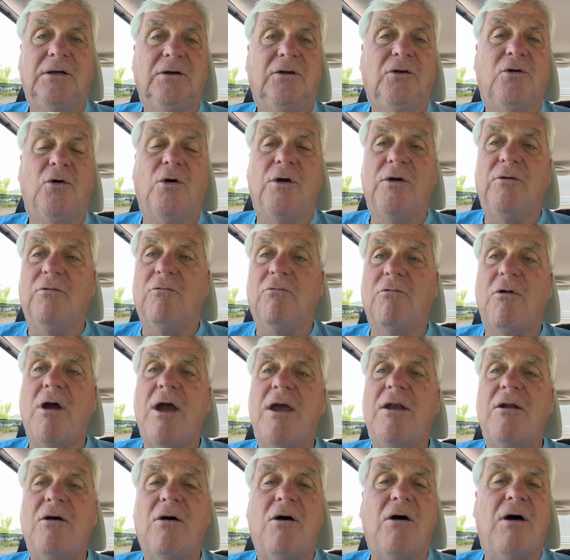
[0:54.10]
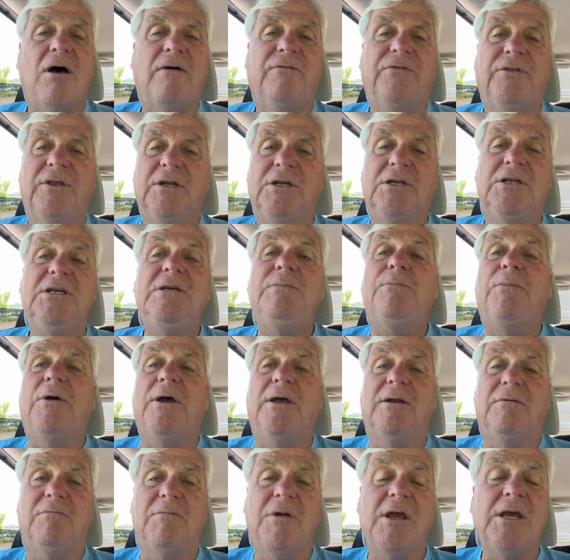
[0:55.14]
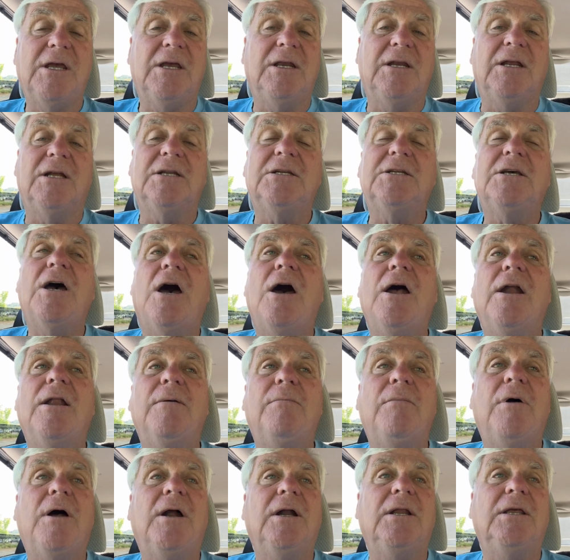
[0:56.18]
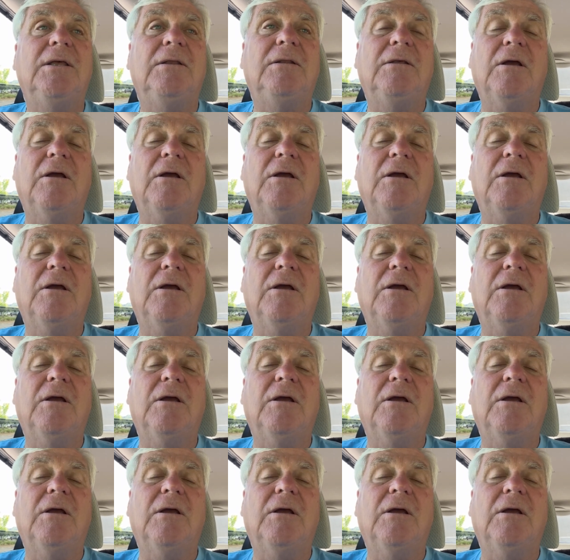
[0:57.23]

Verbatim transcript: going right off the deep end, making a ton of money.